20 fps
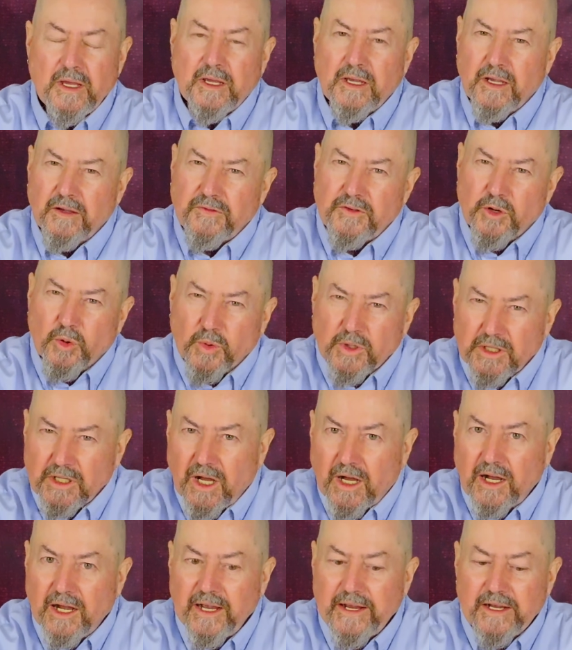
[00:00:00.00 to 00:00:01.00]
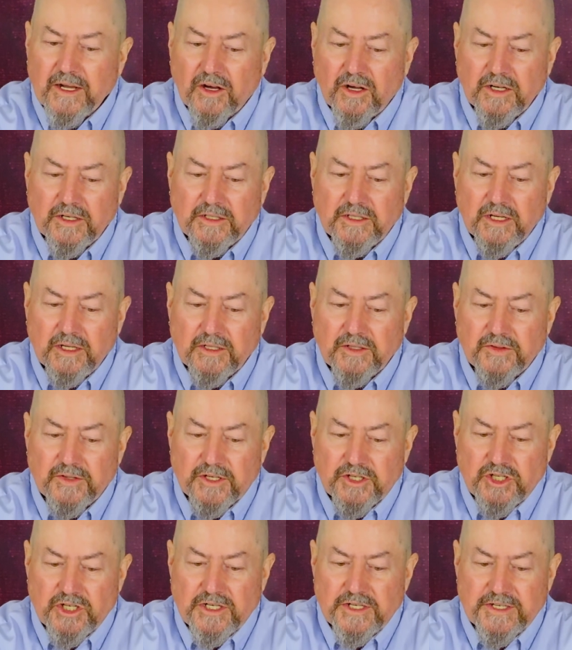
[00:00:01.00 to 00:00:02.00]
If you rely on the
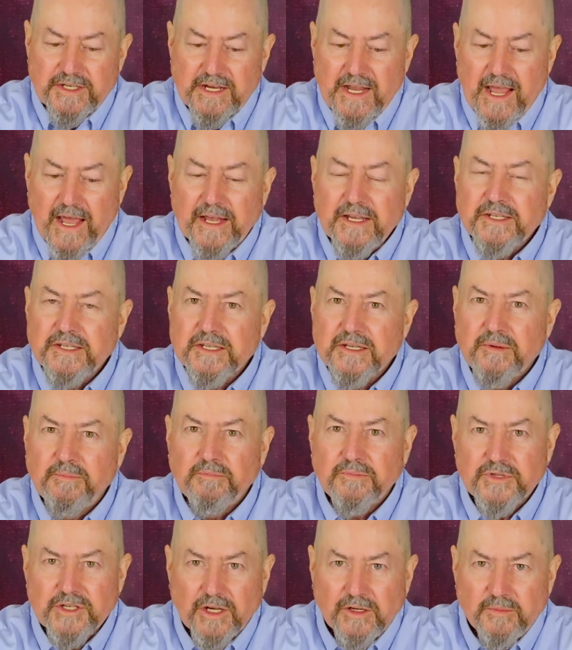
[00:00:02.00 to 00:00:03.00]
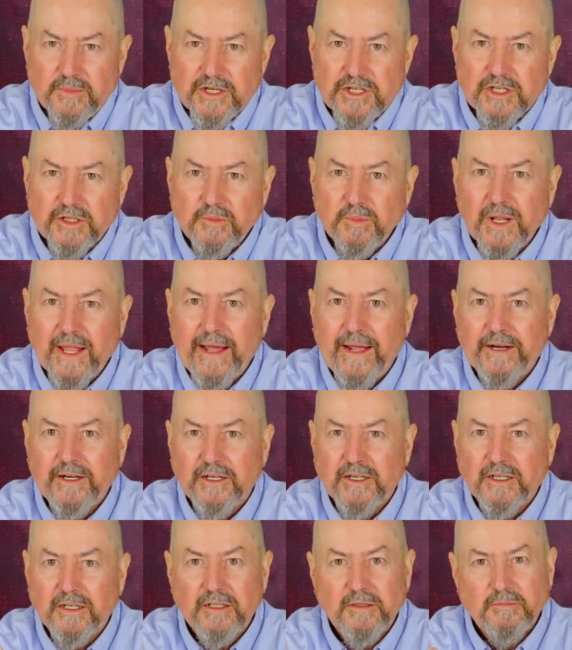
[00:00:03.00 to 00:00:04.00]
GCS, so Mission
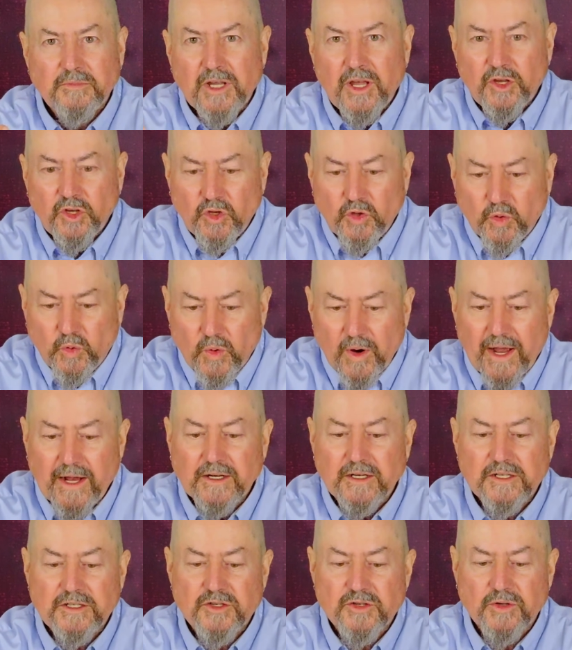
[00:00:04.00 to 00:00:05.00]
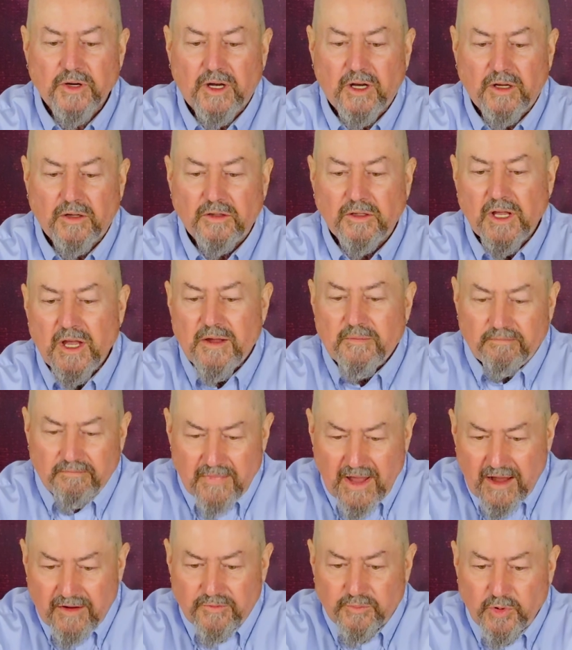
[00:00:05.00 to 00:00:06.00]
Planner, Ground Control,
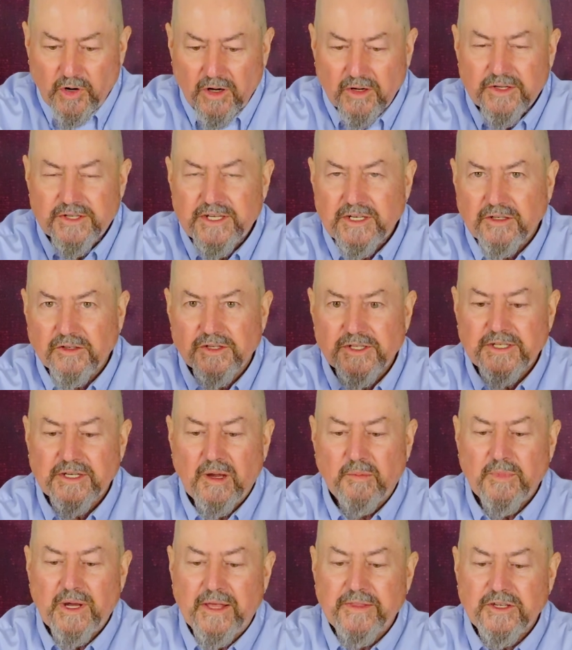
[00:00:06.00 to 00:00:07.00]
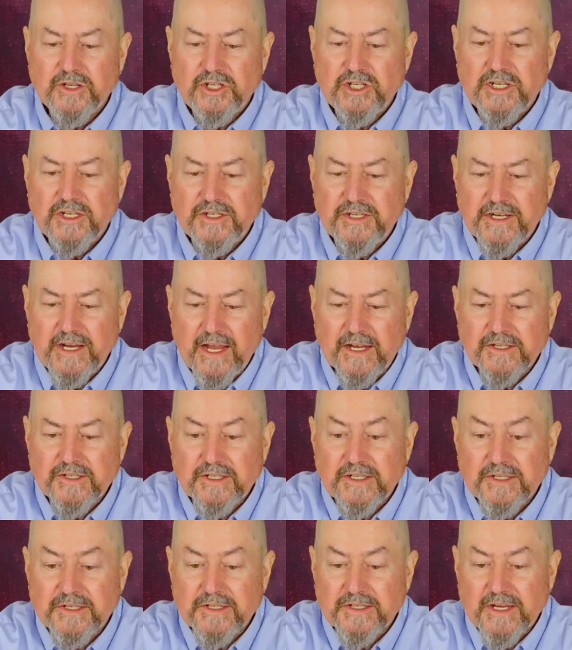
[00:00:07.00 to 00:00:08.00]
Nav Proxy, or some other GCS
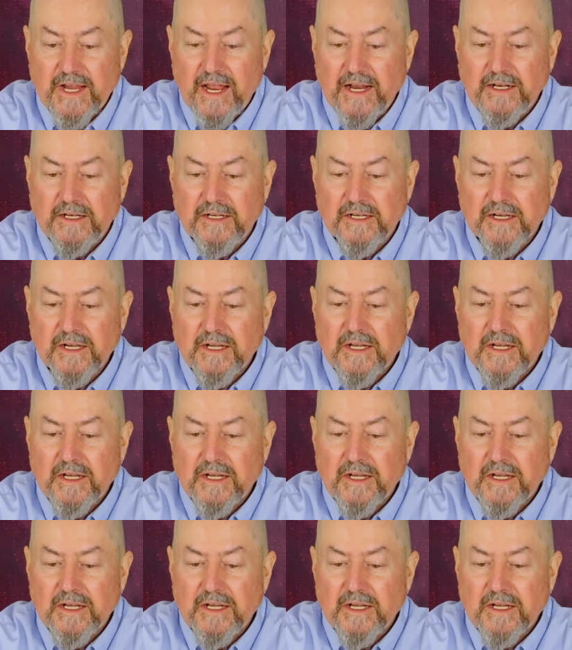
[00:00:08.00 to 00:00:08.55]
to send